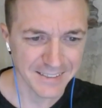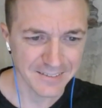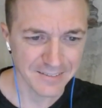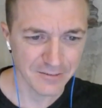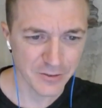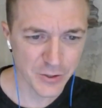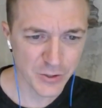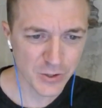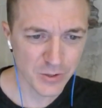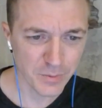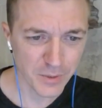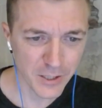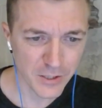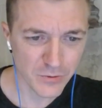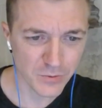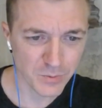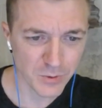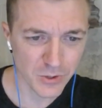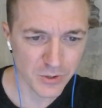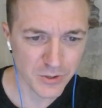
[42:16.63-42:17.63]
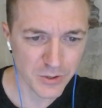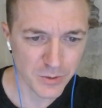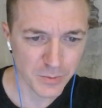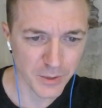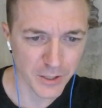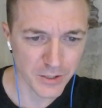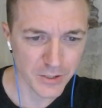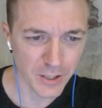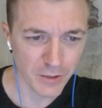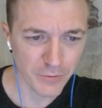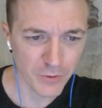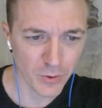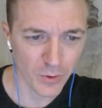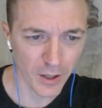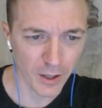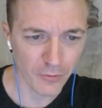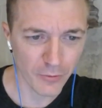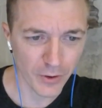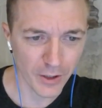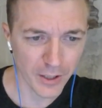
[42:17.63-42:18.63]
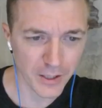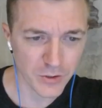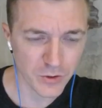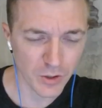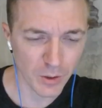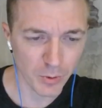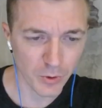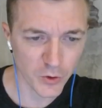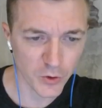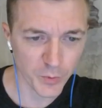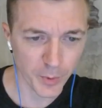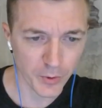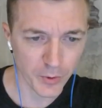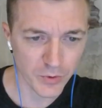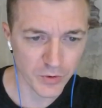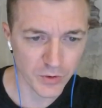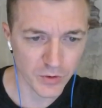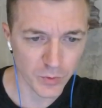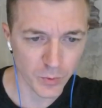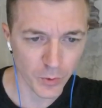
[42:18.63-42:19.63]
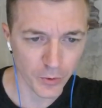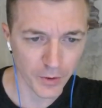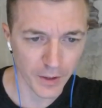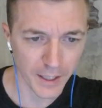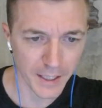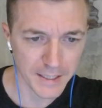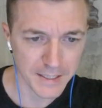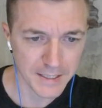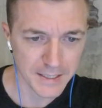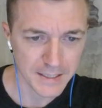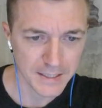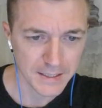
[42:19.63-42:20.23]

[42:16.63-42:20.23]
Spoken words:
Risk too much from drawing too much. Have you ever had trouble experiences with that?